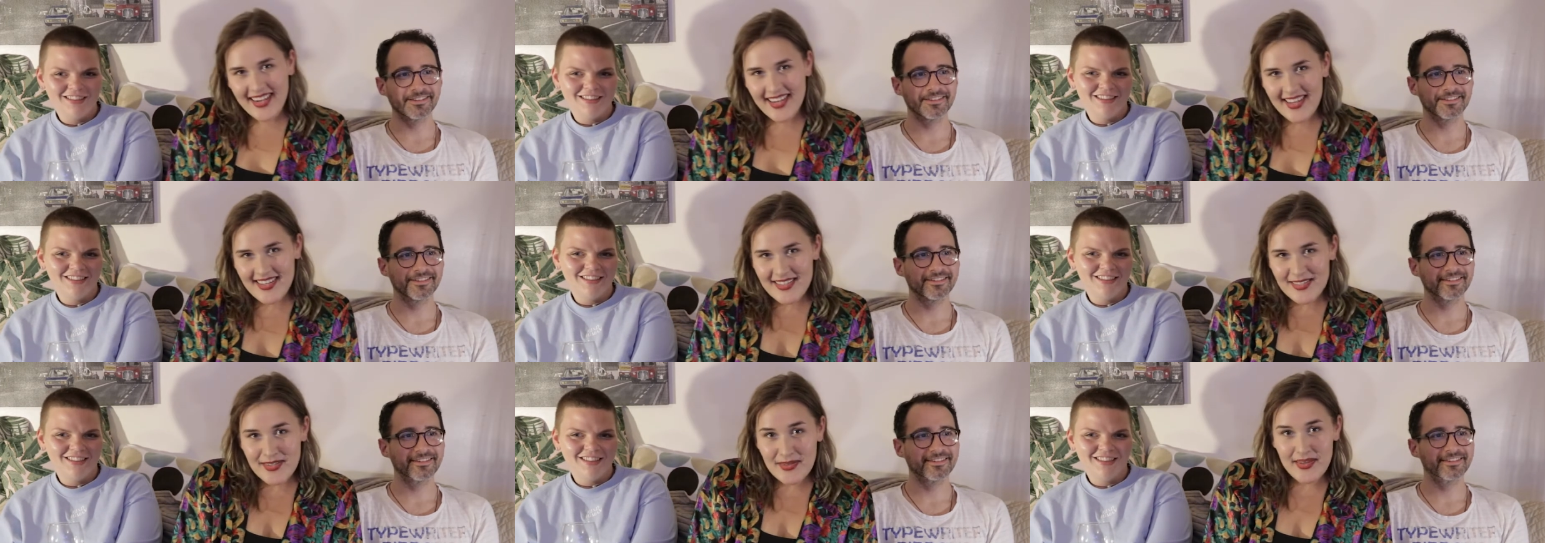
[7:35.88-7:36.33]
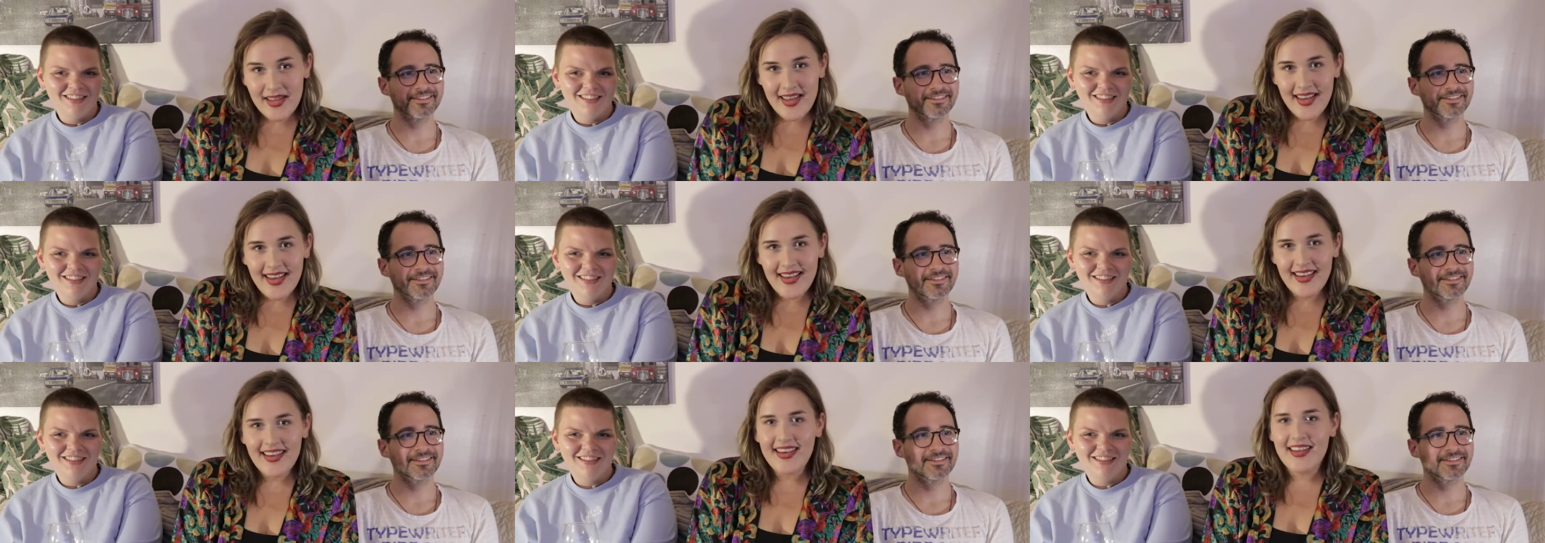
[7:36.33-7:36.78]
Speaker 1: us
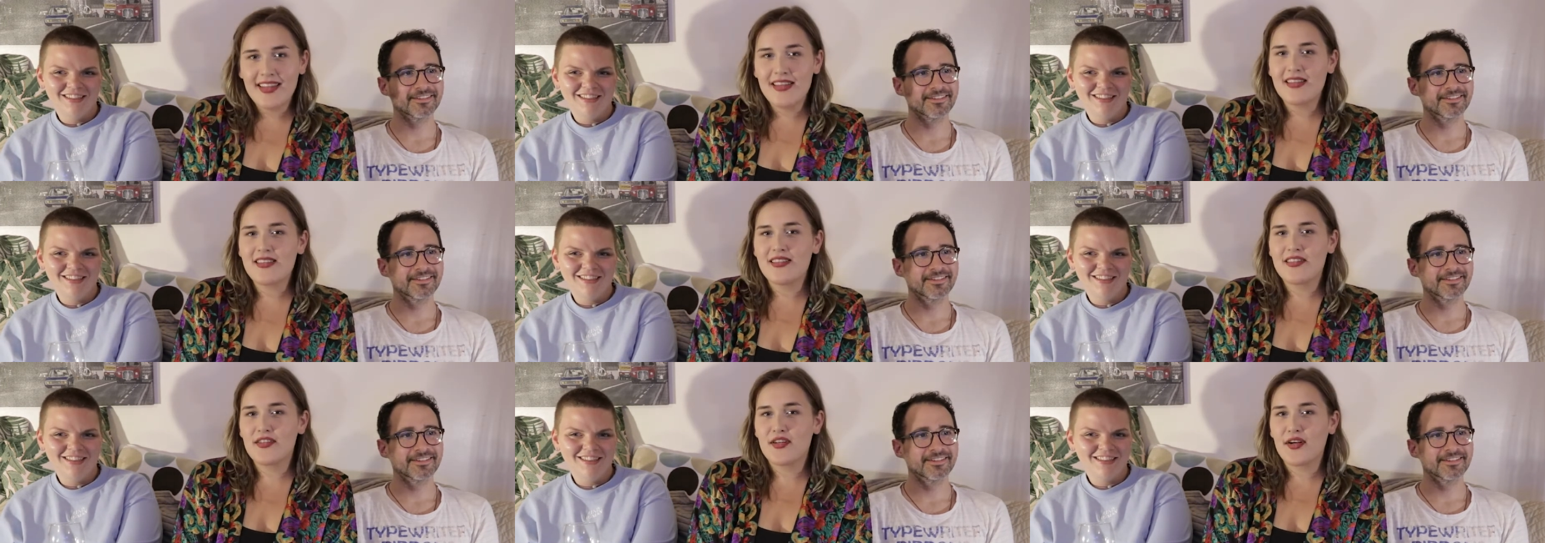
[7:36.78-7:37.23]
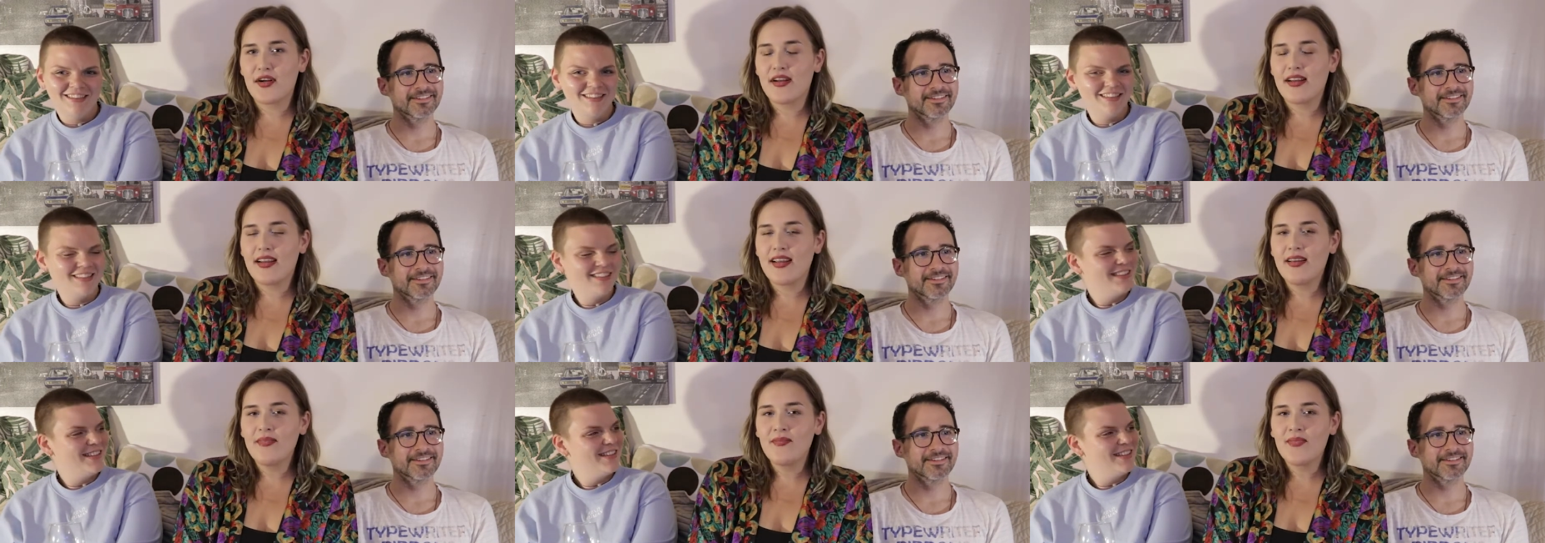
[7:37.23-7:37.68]
today in this
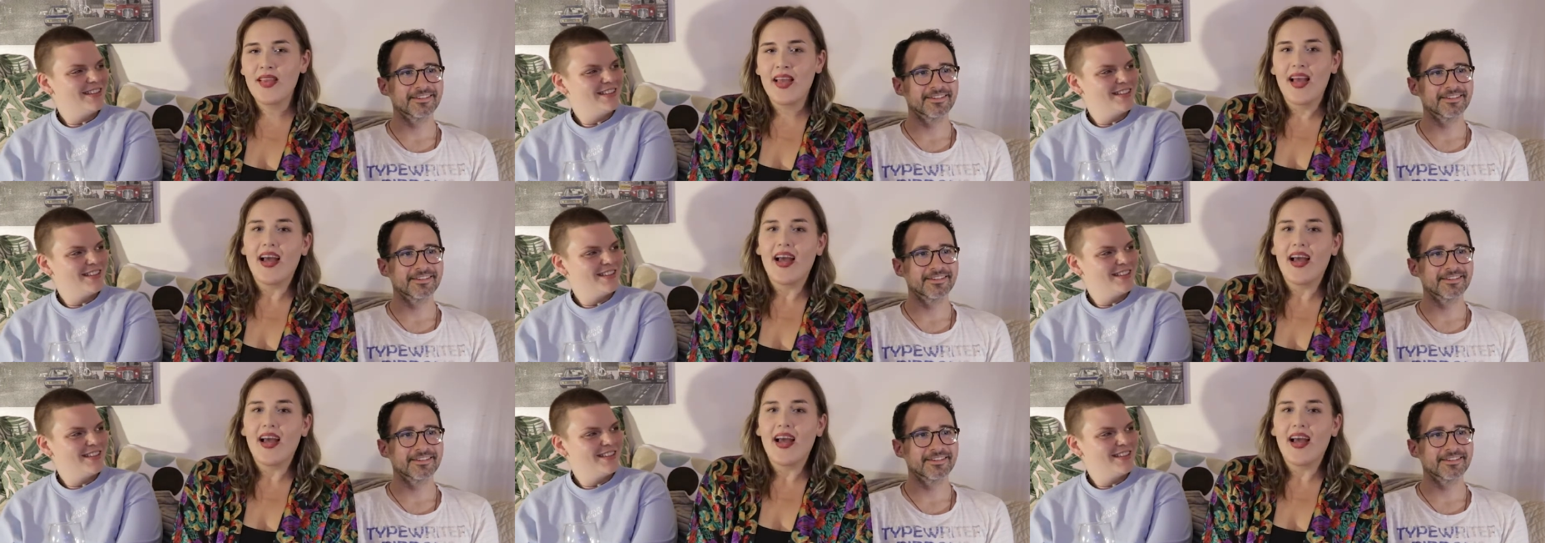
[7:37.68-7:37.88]
journey.